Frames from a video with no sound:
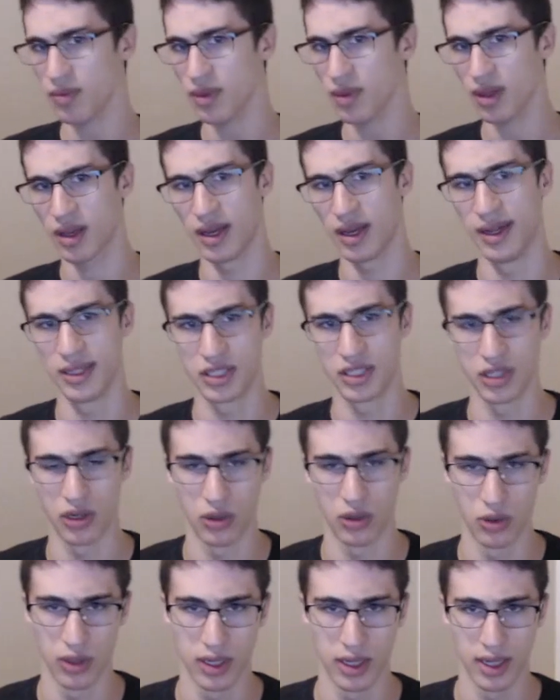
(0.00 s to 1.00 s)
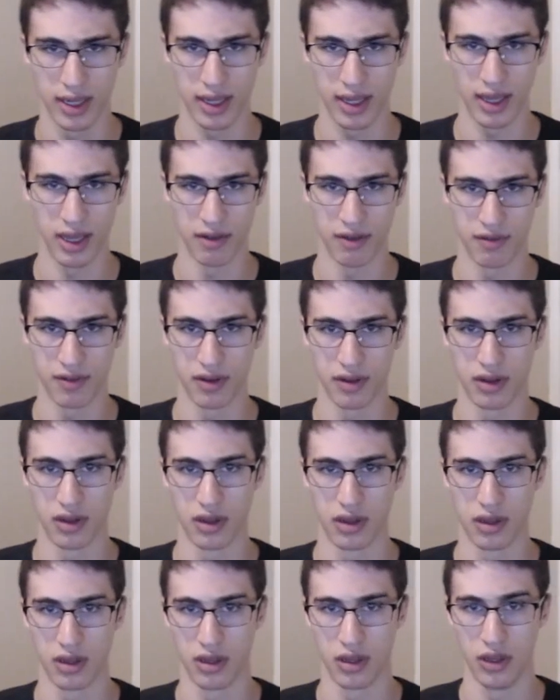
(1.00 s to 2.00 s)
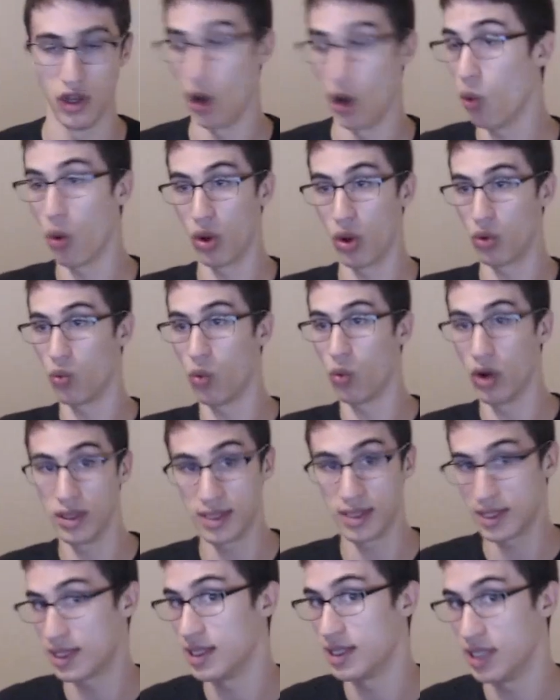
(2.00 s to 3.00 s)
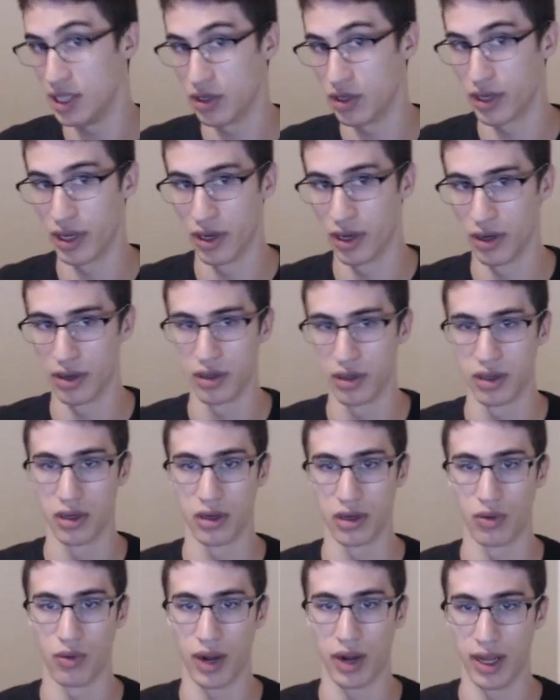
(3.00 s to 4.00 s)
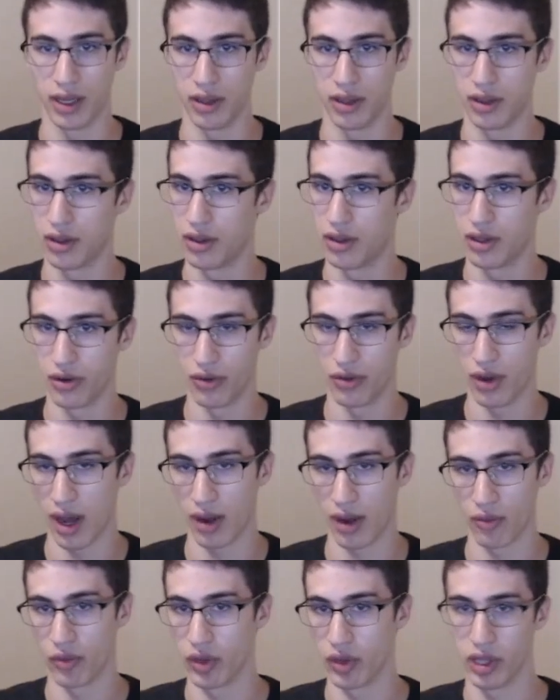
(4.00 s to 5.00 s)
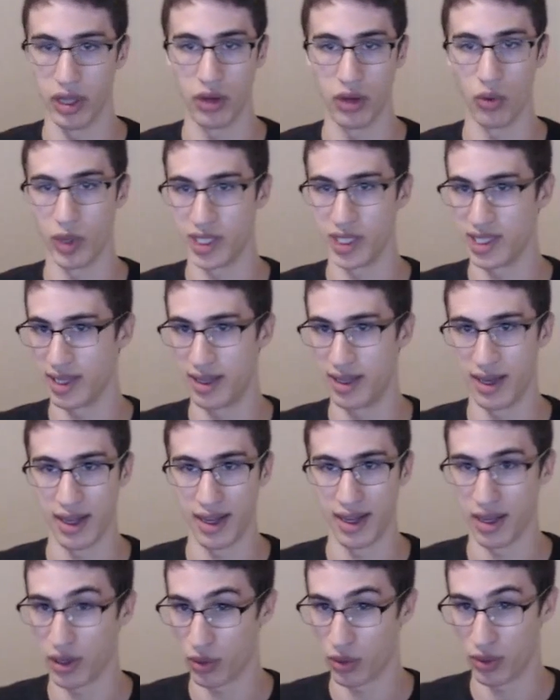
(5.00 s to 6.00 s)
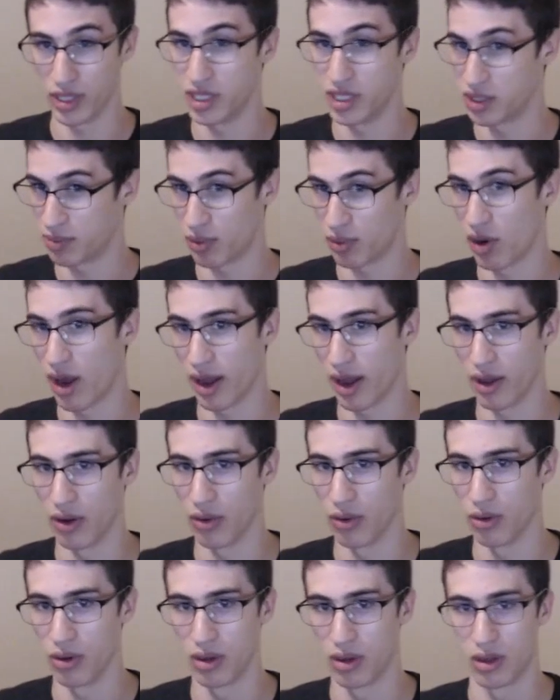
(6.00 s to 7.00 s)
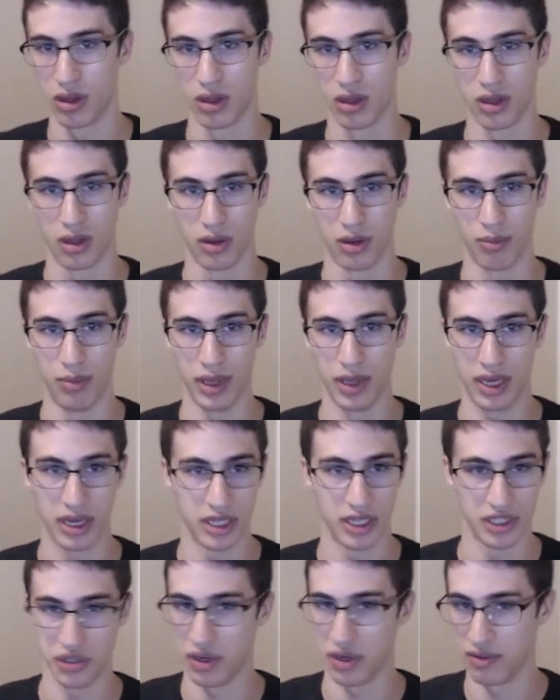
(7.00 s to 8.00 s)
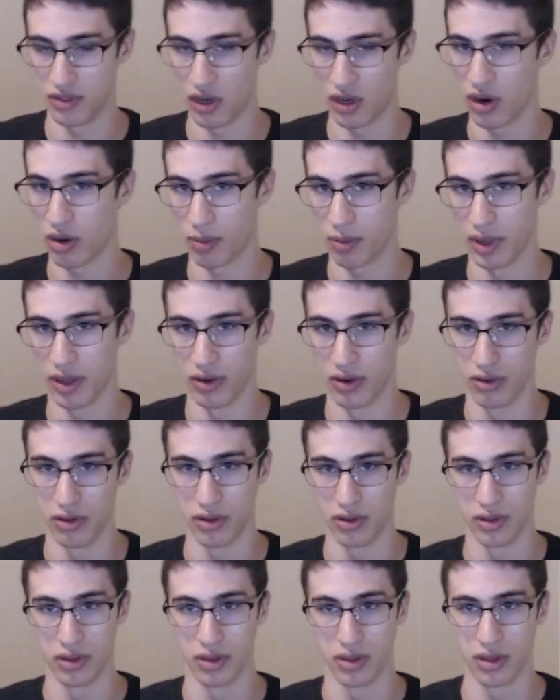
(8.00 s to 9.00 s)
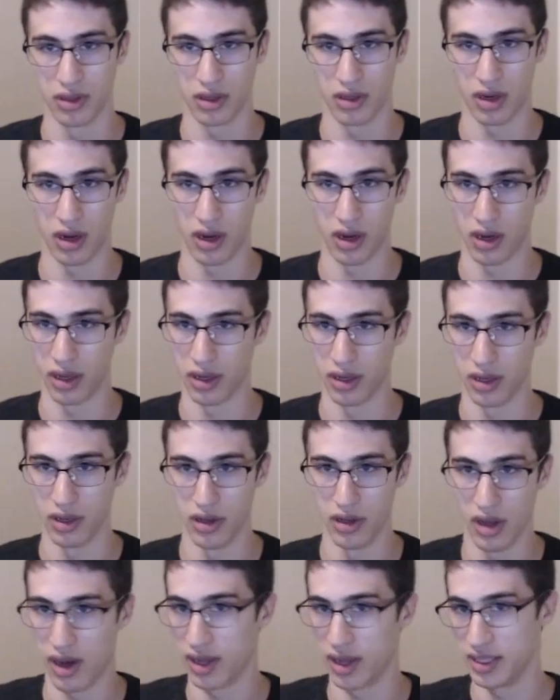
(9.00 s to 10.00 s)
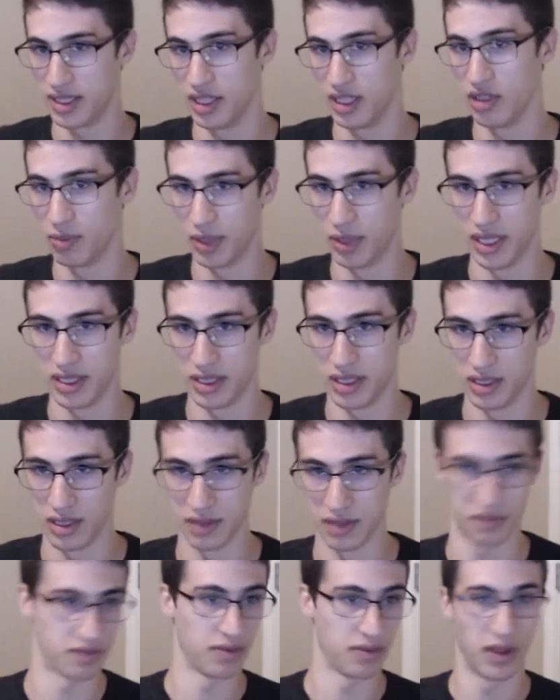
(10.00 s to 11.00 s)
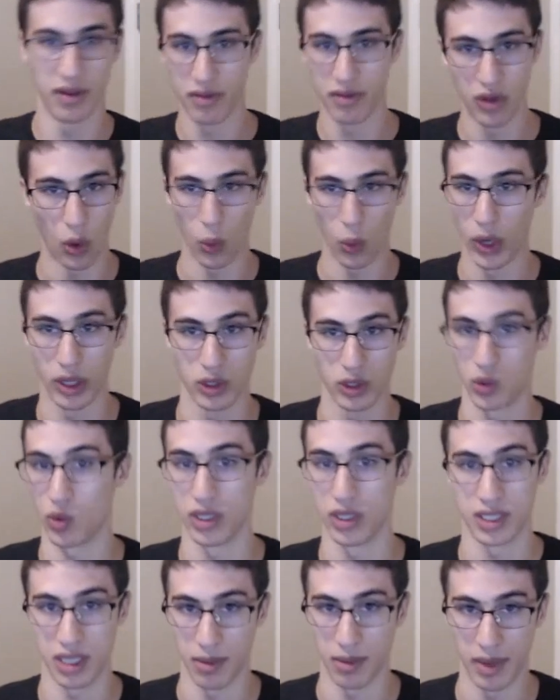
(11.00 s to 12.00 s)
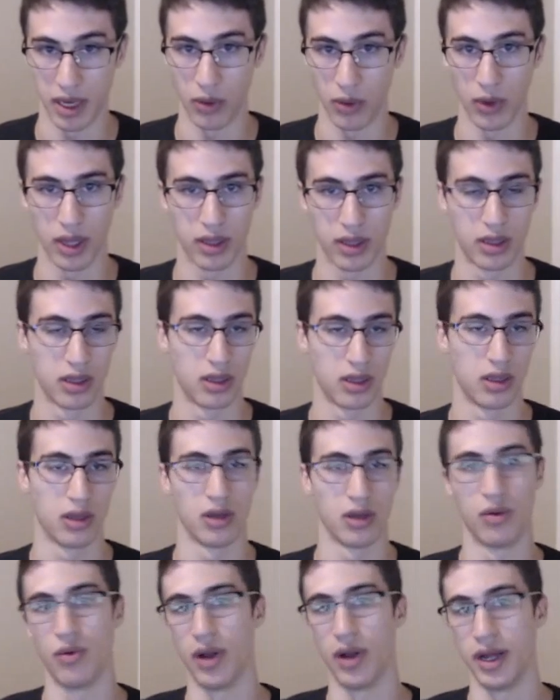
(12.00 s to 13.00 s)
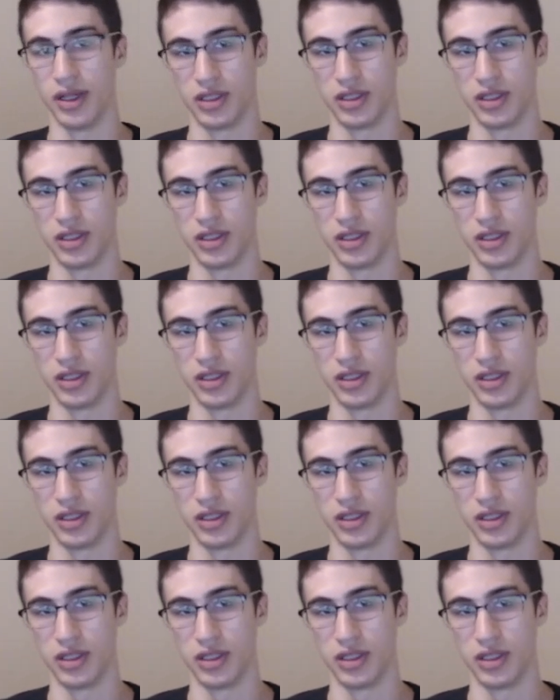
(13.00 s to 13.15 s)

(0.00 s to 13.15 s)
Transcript: And so if no one wants the tier gear, right, you're not really going to get increased prio because you have Darkmantle on non-tier pieces if no one else wants them anyway, right?